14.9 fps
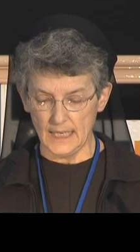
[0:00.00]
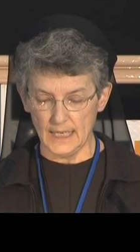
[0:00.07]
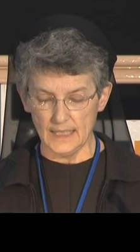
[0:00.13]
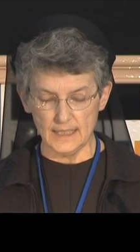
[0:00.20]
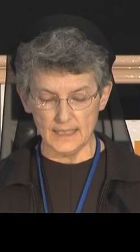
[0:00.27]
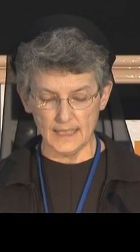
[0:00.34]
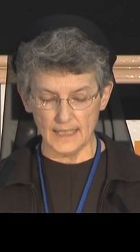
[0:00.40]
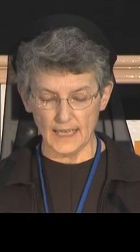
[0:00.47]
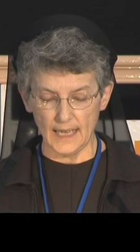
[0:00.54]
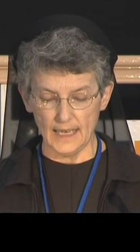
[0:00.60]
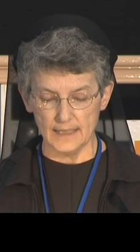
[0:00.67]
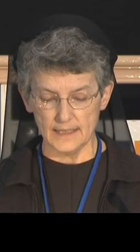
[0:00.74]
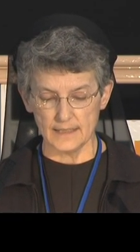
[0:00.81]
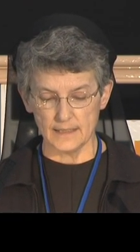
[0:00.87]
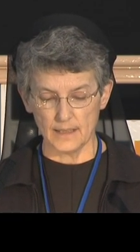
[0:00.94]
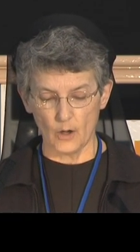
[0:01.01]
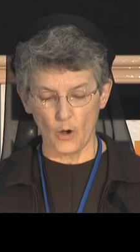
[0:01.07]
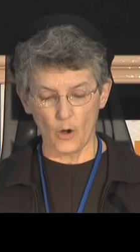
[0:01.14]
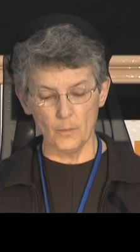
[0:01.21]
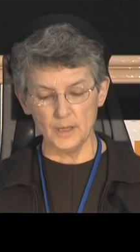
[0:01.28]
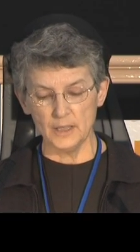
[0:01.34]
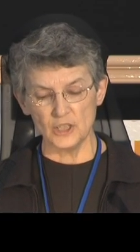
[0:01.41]
indicates the
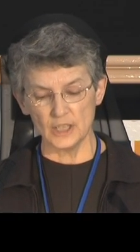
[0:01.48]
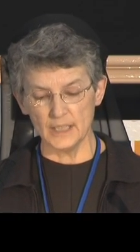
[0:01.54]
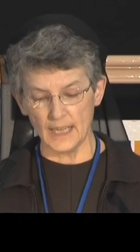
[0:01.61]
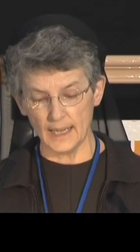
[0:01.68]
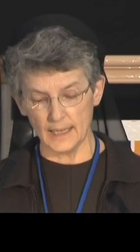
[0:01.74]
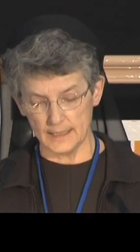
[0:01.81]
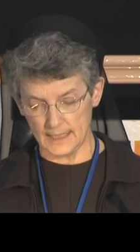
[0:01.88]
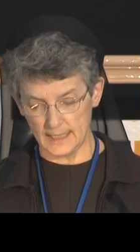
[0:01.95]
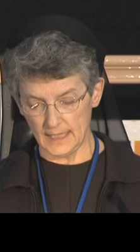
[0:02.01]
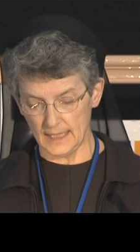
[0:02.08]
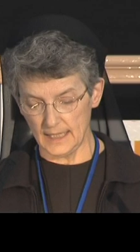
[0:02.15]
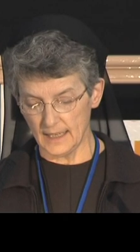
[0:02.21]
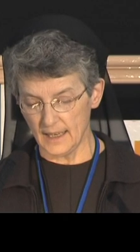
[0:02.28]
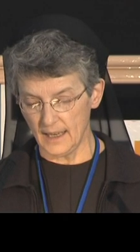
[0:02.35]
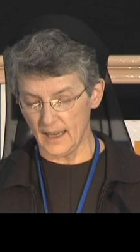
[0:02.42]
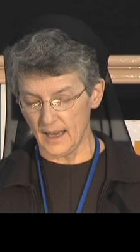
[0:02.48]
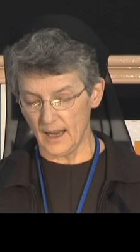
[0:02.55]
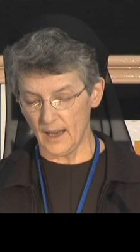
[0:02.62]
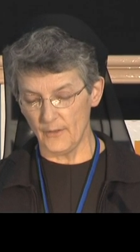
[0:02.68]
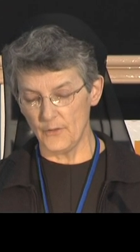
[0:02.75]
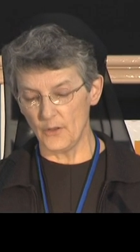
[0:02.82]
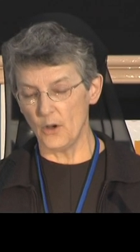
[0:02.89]
homogeneity
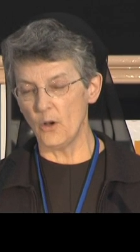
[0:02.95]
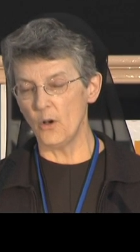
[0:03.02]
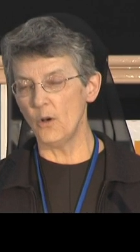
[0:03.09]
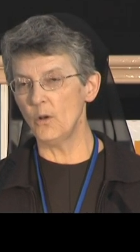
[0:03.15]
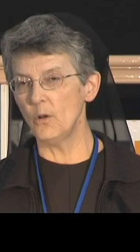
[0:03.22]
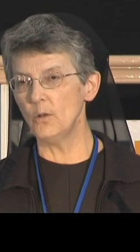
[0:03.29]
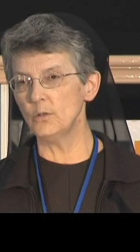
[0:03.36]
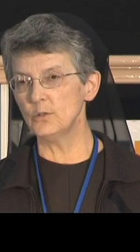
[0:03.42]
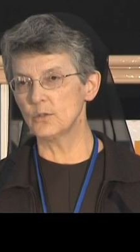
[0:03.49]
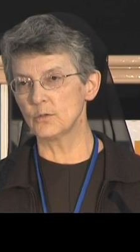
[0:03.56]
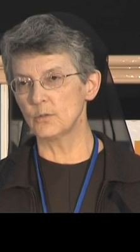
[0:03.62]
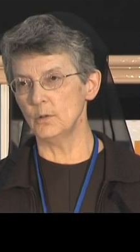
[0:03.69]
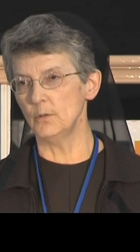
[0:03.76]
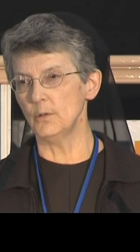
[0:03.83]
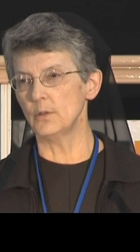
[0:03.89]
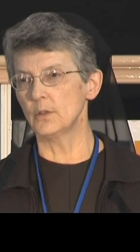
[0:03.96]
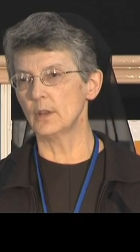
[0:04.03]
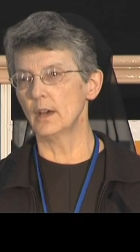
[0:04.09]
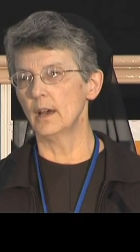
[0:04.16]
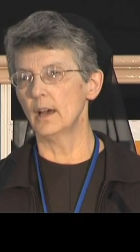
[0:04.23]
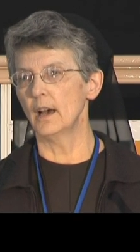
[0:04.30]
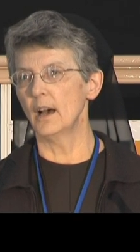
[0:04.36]
of the whole truth
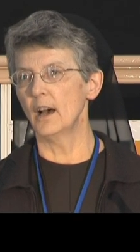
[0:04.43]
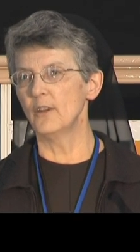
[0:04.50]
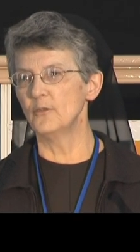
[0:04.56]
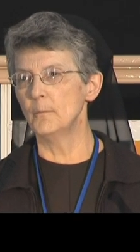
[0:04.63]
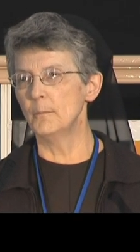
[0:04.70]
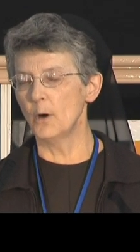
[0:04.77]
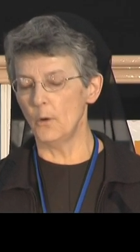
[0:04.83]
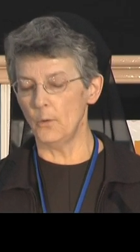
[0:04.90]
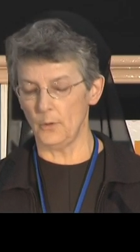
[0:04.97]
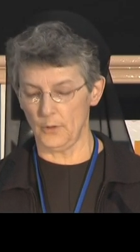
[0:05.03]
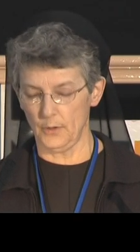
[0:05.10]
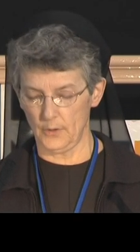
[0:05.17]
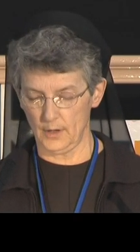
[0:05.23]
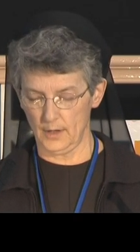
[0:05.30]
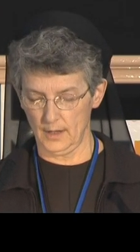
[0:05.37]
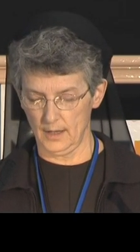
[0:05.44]
of both.